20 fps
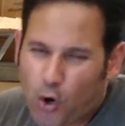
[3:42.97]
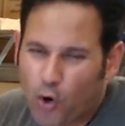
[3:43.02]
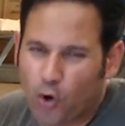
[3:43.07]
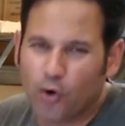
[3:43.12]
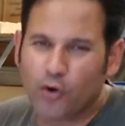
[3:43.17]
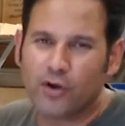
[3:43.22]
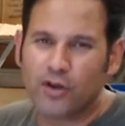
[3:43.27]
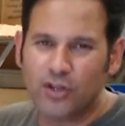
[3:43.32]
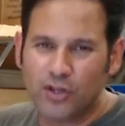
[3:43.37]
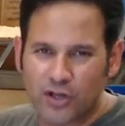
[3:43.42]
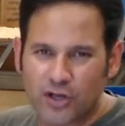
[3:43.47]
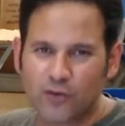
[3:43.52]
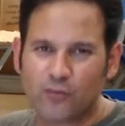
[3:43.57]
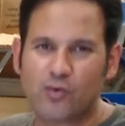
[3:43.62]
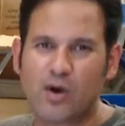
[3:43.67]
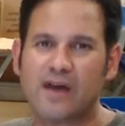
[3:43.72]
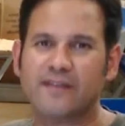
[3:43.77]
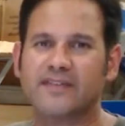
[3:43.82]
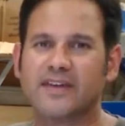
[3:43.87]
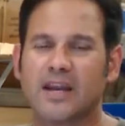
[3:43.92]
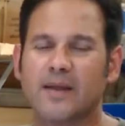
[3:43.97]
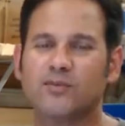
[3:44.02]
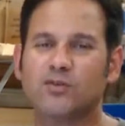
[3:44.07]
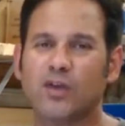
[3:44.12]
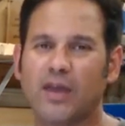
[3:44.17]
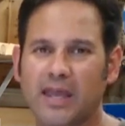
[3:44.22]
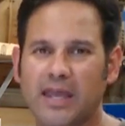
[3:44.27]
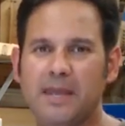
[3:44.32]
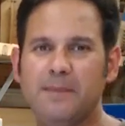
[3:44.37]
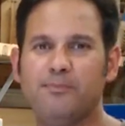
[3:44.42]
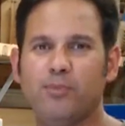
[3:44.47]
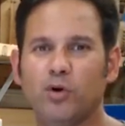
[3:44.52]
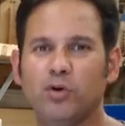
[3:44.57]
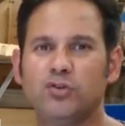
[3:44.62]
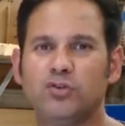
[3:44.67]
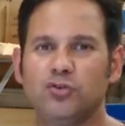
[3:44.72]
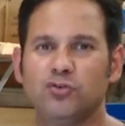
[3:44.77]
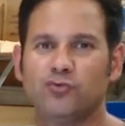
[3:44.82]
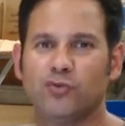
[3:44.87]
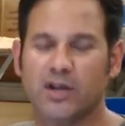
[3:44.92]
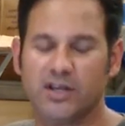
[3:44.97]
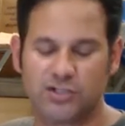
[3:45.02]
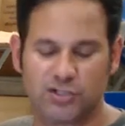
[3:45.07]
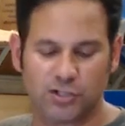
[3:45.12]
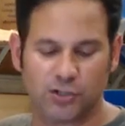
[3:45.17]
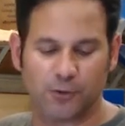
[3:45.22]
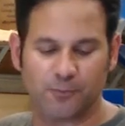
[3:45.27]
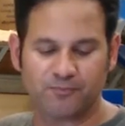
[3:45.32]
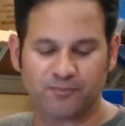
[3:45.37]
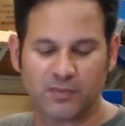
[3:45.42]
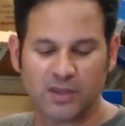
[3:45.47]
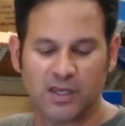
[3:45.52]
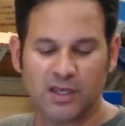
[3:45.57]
Or you can round that up to 8.2 ratio.